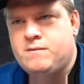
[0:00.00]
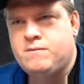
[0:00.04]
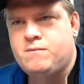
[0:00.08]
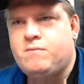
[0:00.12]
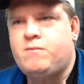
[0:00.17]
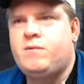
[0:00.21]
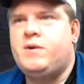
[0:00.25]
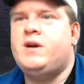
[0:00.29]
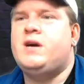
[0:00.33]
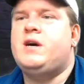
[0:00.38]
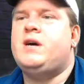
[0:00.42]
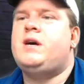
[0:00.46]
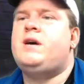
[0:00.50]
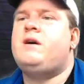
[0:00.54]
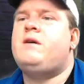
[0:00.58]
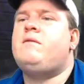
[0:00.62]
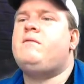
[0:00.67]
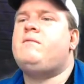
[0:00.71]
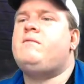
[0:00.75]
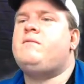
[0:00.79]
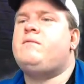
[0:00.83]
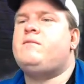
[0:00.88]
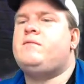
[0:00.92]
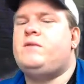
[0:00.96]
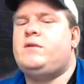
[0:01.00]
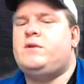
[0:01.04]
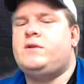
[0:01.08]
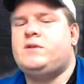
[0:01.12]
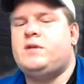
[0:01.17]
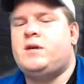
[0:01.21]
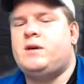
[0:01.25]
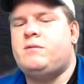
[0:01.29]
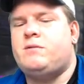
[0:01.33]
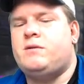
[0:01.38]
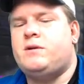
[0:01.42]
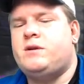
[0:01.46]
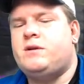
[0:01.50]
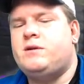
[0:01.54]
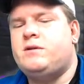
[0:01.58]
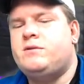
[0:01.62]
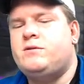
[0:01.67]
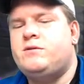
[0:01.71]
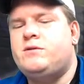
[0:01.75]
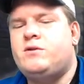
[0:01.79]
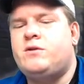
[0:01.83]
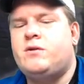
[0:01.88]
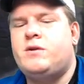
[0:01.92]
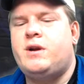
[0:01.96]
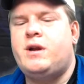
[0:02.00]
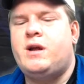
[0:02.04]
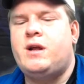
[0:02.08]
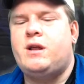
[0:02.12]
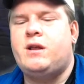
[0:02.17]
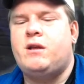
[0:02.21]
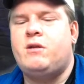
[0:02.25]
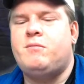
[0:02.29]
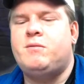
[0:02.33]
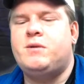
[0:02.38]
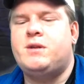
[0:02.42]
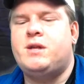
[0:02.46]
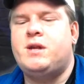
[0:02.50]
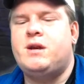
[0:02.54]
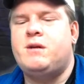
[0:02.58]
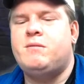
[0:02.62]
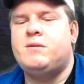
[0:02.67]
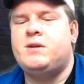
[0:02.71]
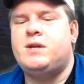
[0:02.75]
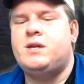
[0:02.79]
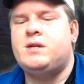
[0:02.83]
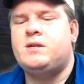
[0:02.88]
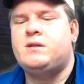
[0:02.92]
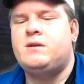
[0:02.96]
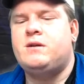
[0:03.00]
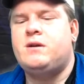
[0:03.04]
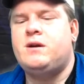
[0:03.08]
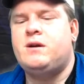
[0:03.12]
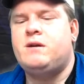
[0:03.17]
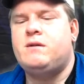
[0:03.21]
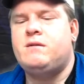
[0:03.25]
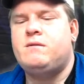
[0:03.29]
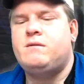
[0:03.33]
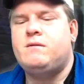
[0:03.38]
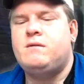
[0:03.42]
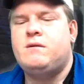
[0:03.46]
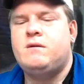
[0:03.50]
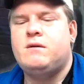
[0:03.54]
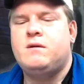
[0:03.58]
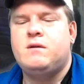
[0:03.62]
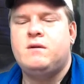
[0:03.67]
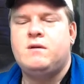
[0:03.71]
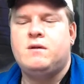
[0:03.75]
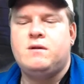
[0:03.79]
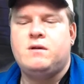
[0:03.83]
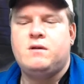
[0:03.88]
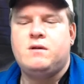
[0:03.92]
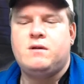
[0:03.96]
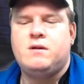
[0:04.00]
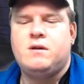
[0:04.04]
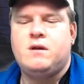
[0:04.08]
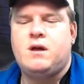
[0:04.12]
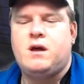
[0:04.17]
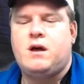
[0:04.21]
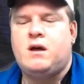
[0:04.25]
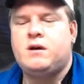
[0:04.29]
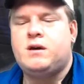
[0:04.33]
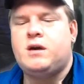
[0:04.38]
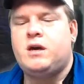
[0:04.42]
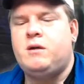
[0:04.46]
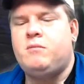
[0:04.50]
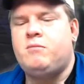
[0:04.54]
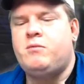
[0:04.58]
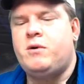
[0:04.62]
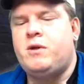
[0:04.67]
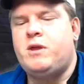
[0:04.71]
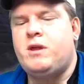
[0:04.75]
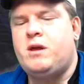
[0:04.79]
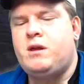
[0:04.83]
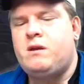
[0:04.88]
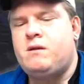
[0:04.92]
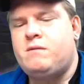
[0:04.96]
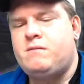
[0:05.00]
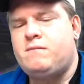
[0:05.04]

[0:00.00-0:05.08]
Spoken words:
We looks like we're shorting out a little bit there, but that's all right. I'll keep with it.